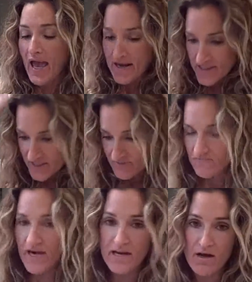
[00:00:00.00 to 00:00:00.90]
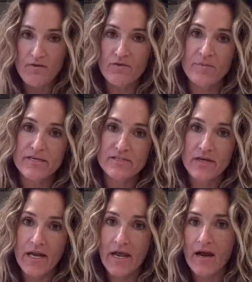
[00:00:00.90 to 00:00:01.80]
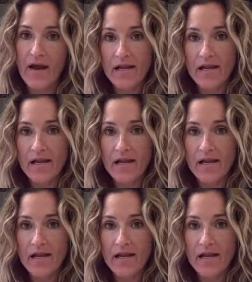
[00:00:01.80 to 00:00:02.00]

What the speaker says: And I just run it over my straight hair,